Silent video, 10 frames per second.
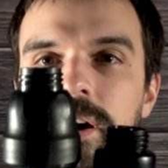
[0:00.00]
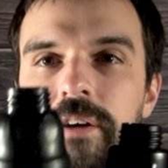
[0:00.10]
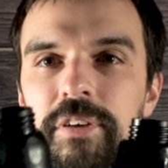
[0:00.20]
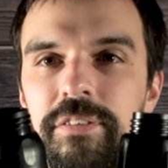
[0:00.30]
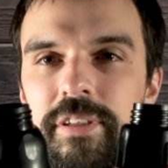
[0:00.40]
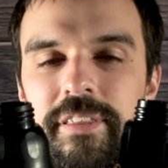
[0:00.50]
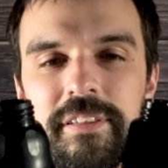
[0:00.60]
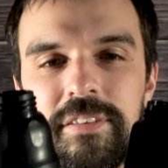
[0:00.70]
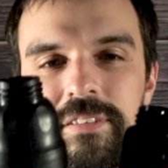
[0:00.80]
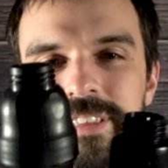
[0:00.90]
Obviously,
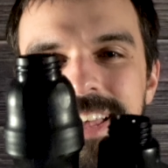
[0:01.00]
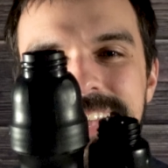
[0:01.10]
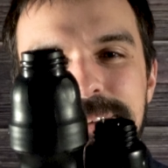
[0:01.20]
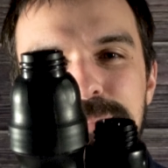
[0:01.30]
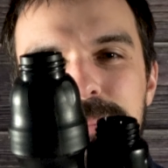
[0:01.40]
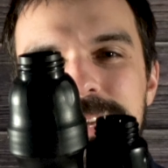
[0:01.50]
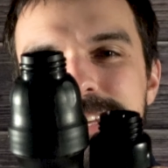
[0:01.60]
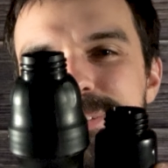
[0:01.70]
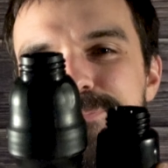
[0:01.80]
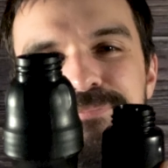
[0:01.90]
this is like
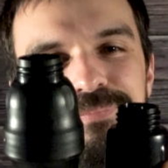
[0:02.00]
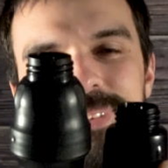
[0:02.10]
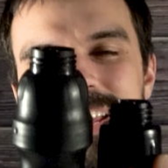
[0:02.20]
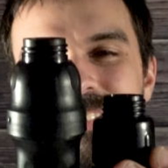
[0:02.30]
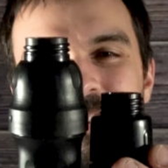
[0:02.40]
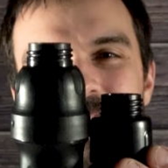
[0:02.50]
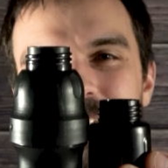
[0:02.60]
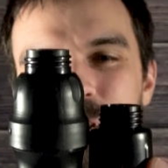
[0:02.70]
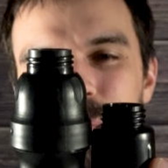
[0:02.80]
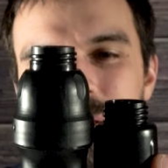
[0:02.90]
maybe just a
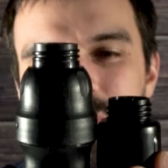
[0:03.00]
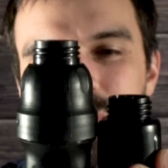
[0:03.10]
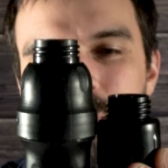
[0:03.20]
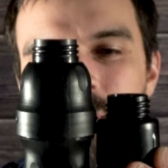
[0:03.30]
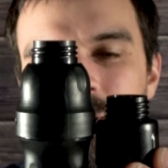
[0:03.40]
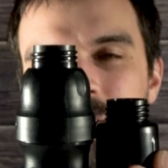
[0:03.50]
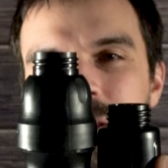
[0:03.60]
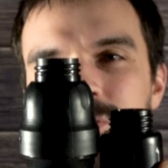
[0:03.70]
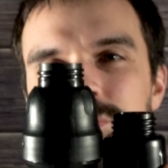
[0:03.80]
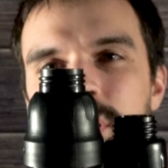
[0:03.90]
little bit smaller
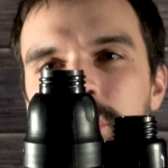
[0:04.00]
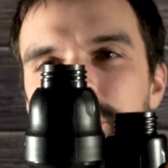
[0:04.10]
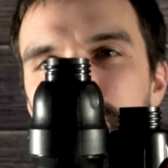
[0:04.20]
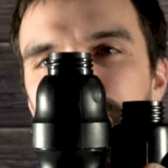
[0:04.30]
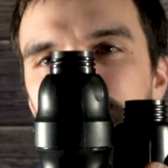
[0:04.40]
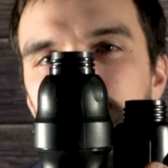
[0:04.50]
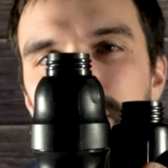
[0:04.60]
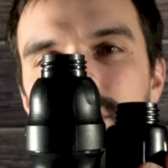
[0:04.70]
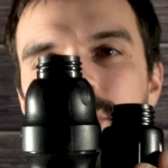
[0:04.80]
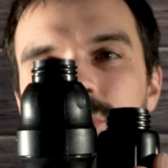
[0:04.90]
in volume,
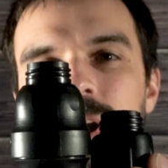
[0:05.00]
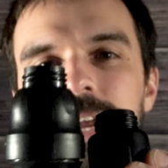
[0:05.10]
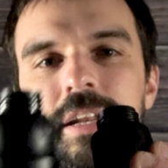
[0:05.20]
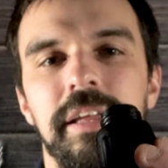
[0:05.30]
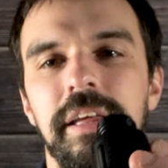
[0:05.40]
right?